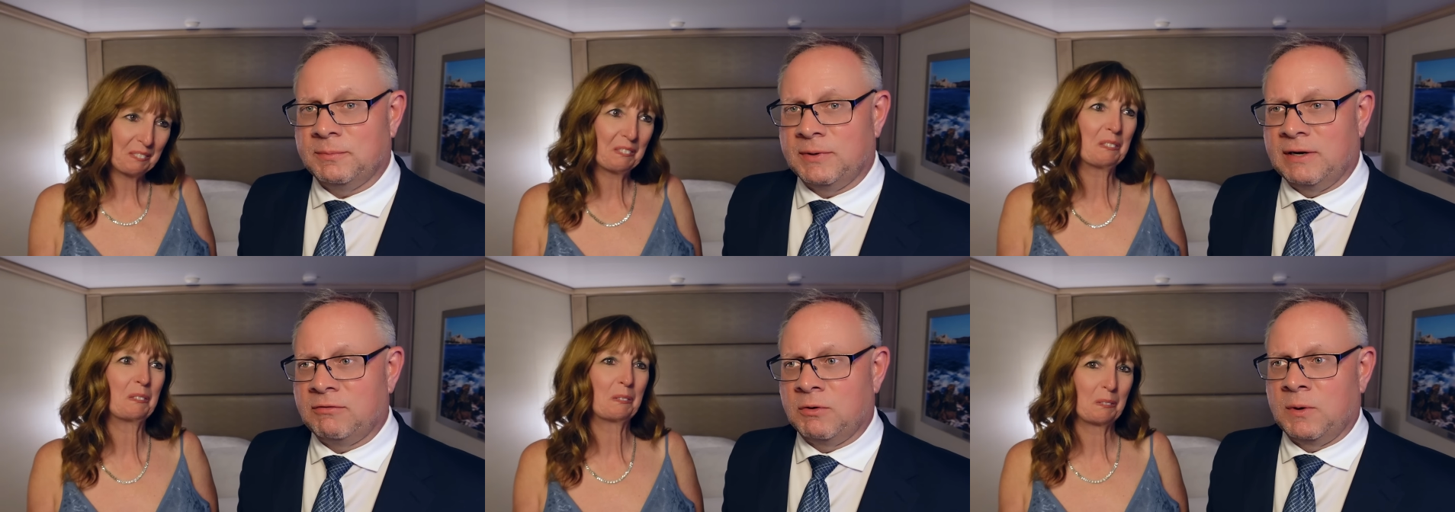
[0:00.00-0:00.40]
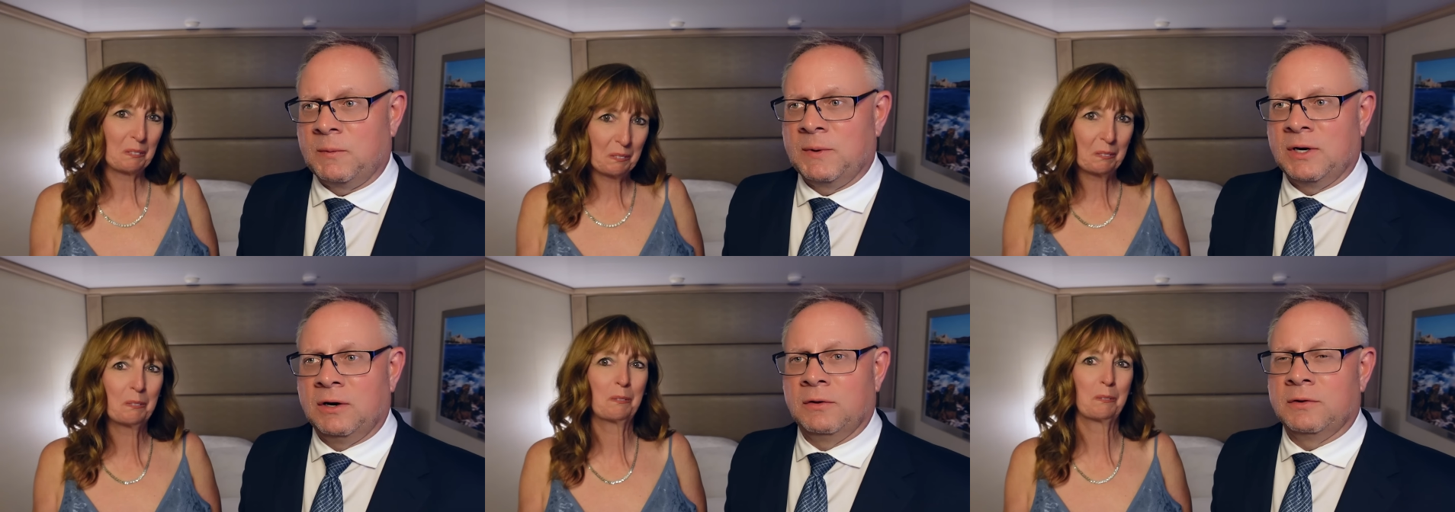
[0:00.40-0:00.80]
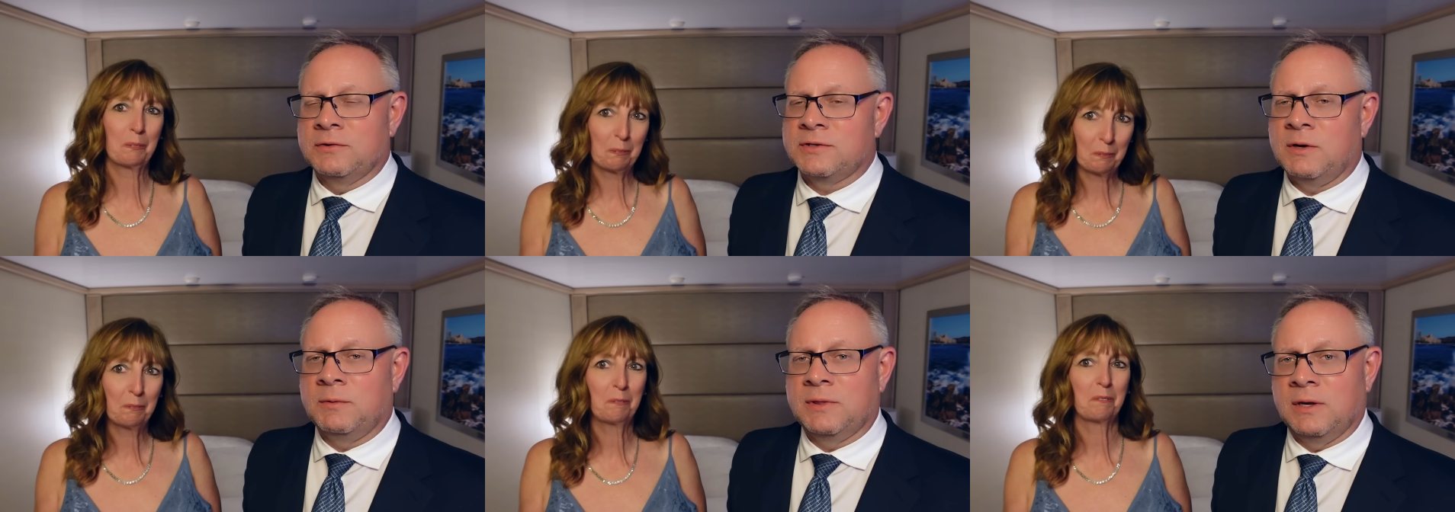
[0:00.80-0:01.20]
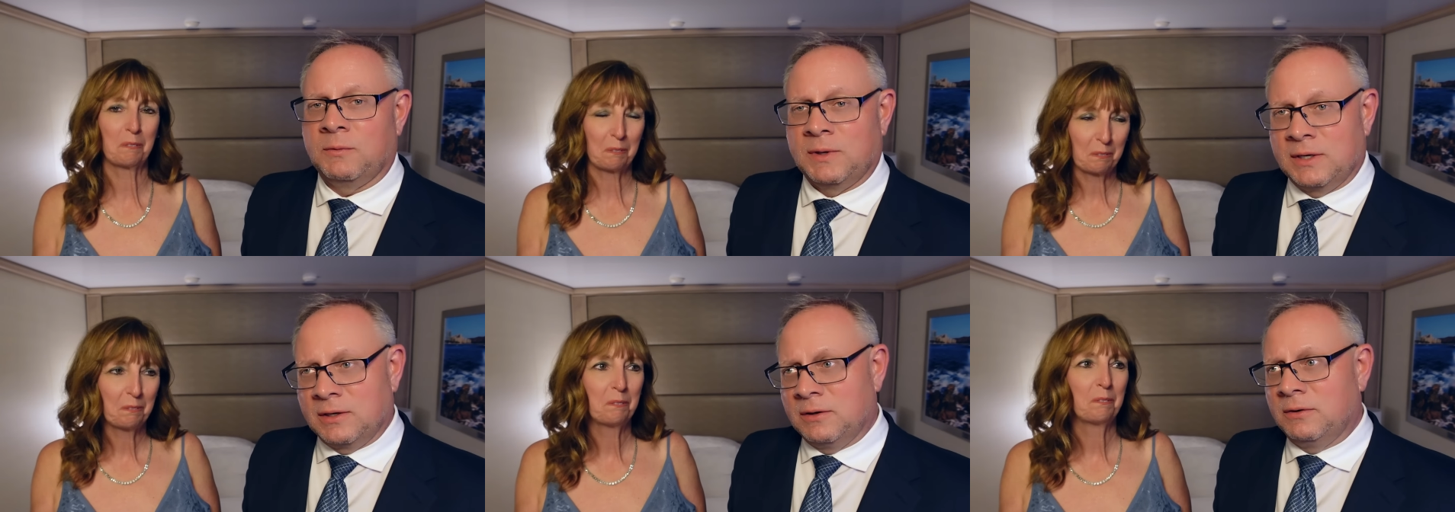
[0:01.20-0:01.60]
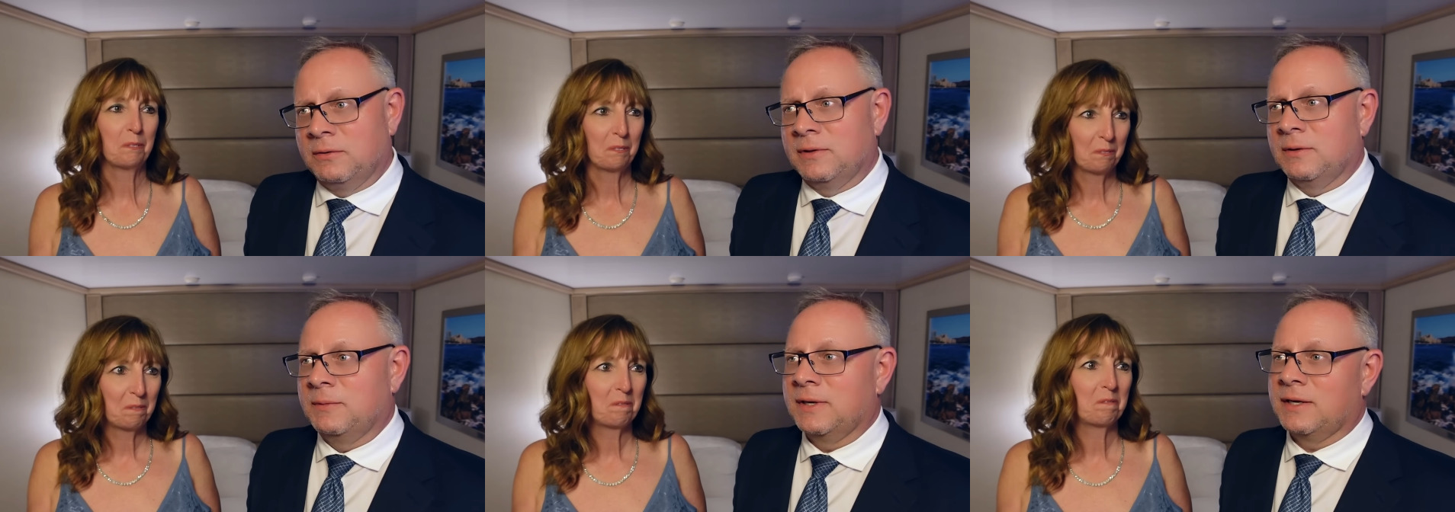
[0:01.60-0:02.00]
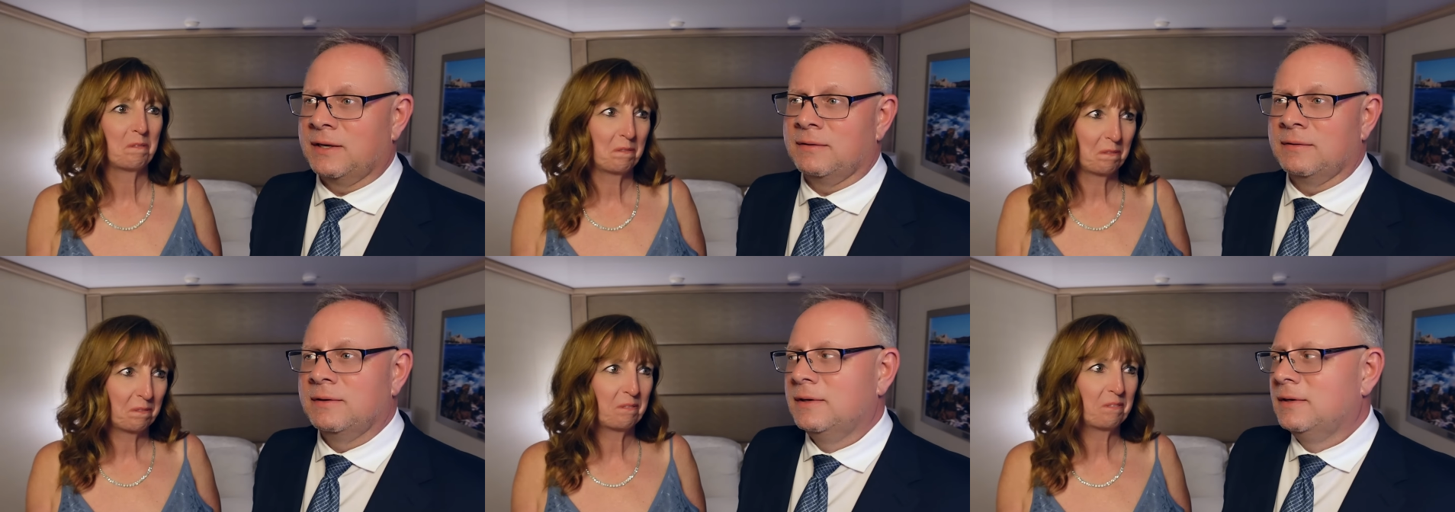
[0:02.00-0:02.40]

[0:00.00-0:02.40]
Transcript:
Speaker 1: everywhere we go, there's someone that we know that we can